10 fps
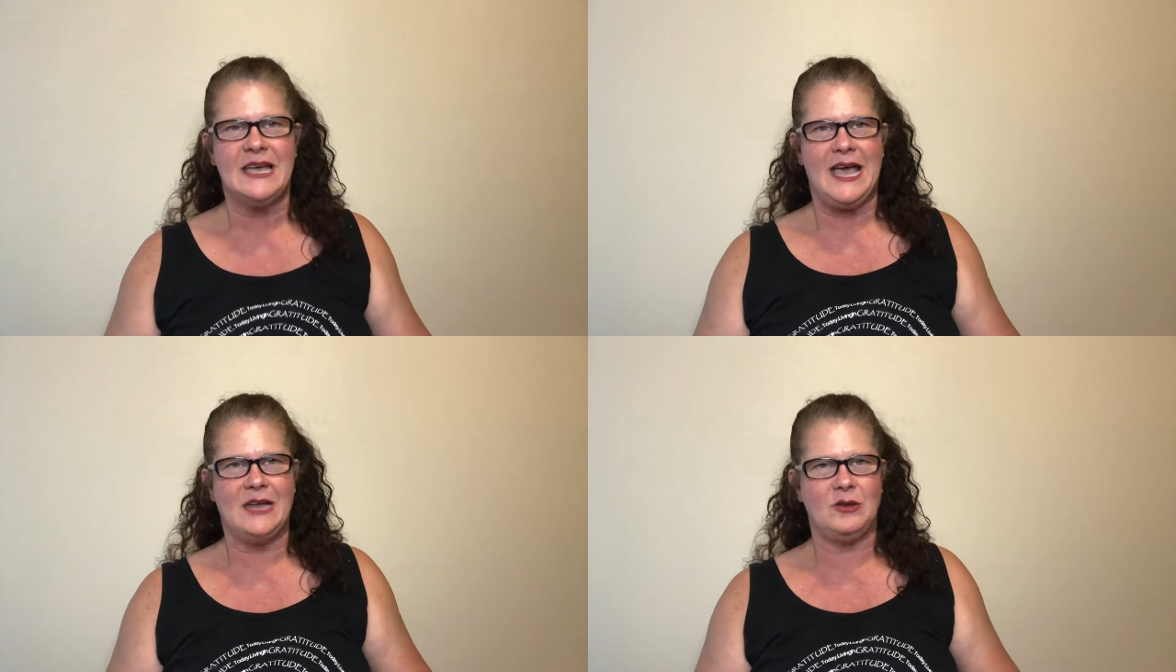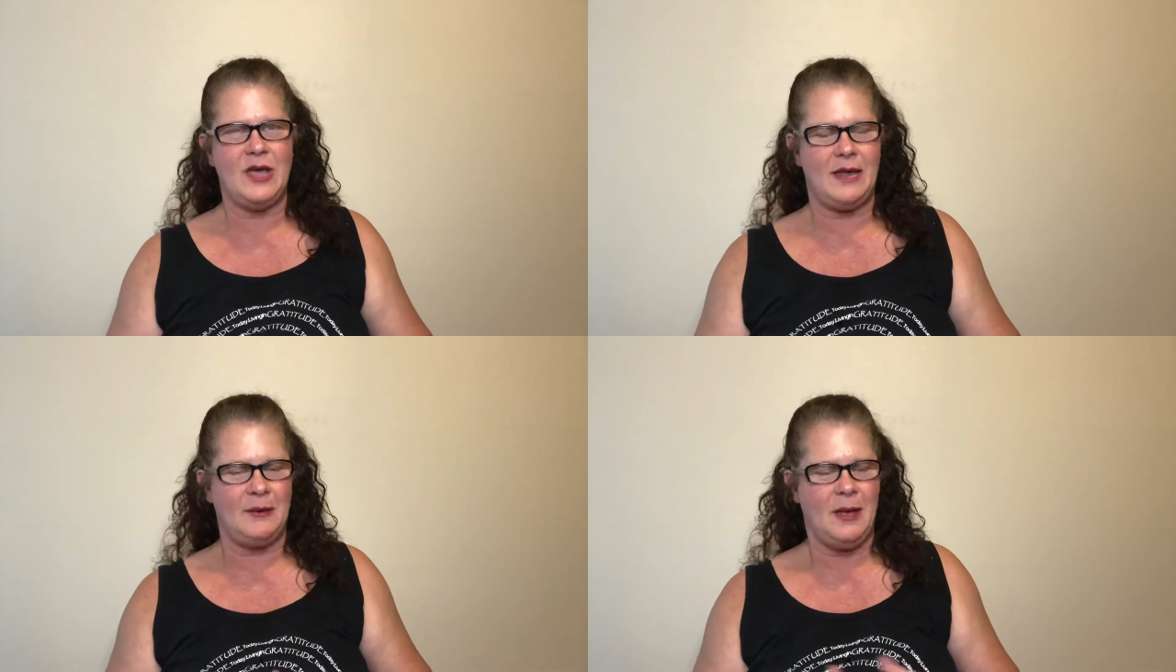
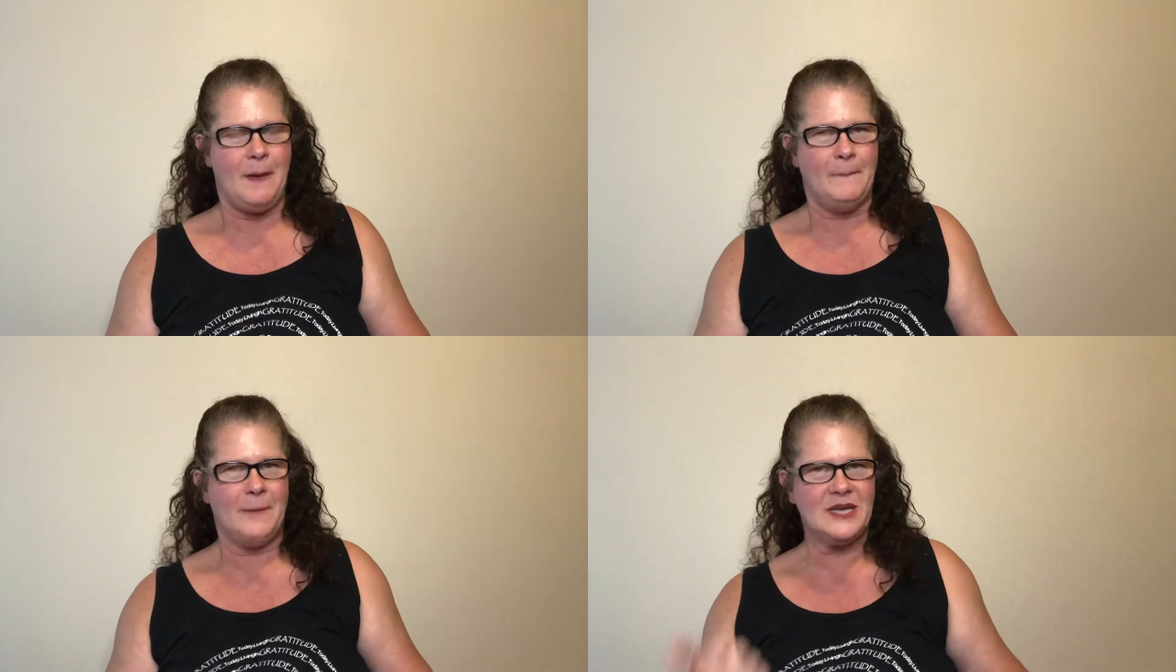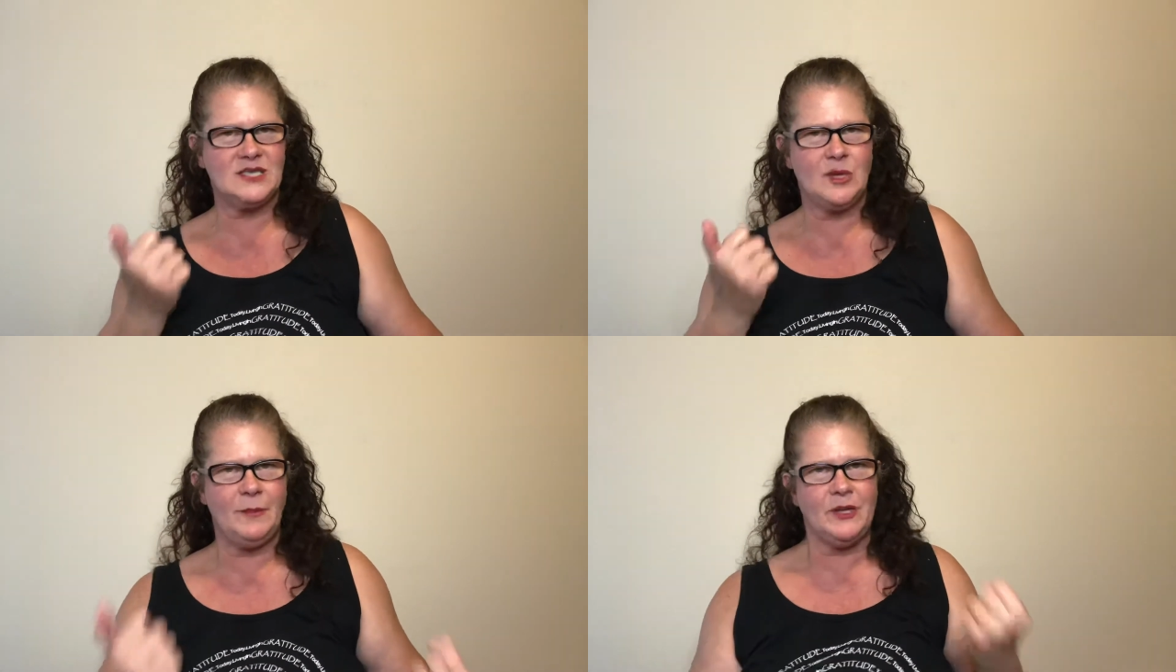and
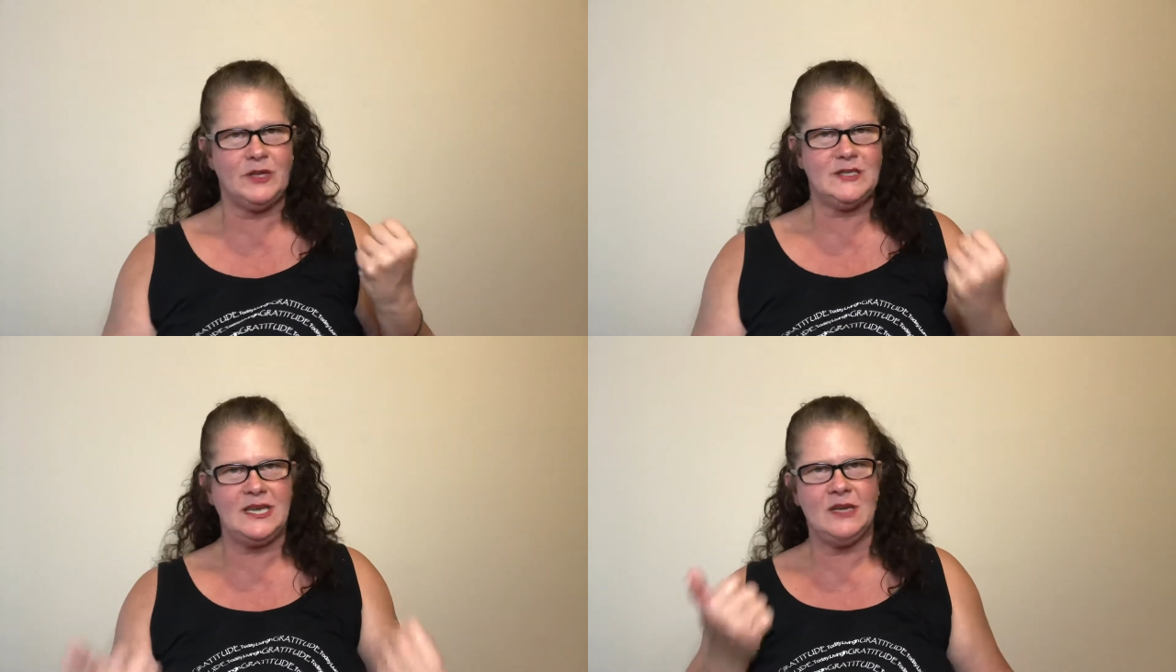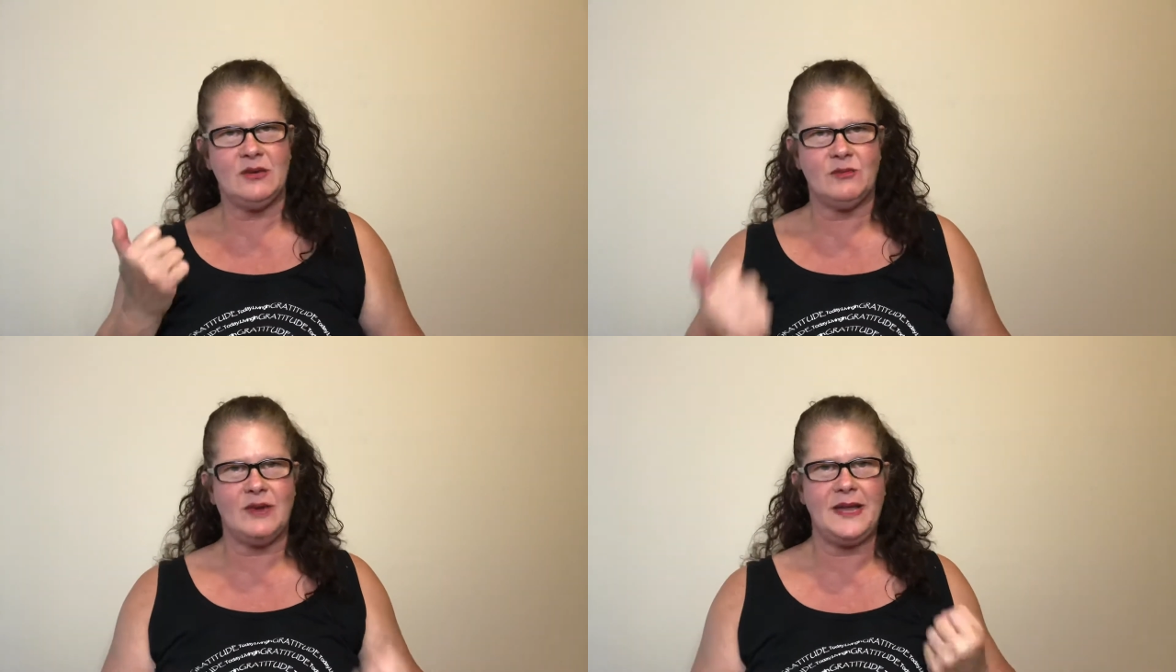muscle
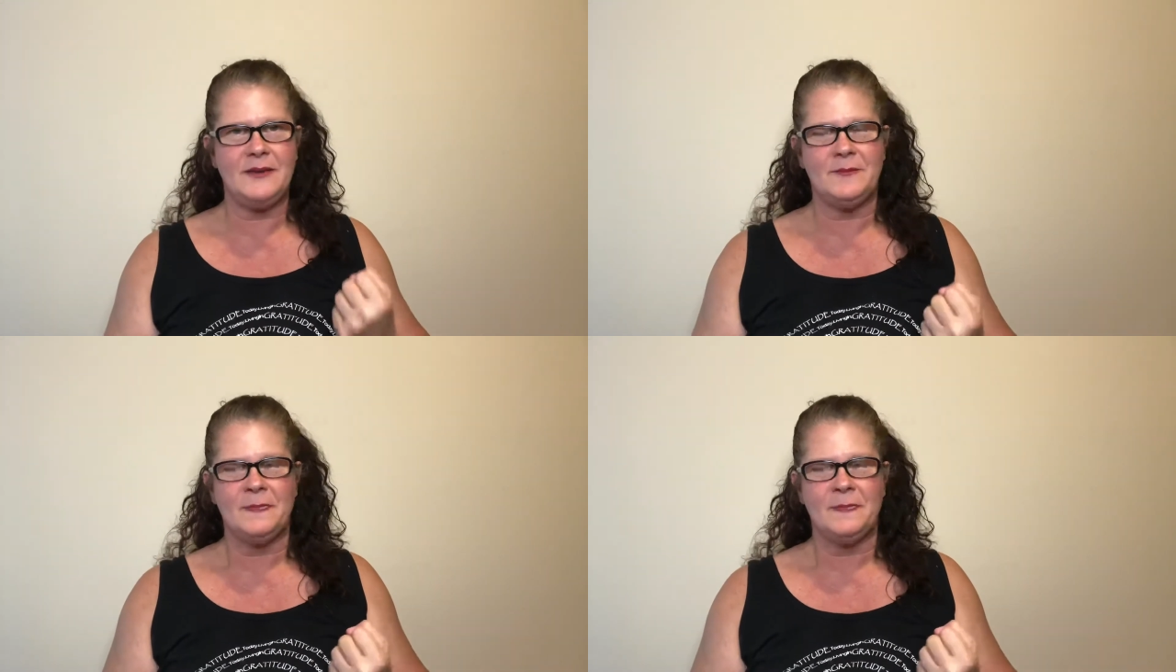building, right?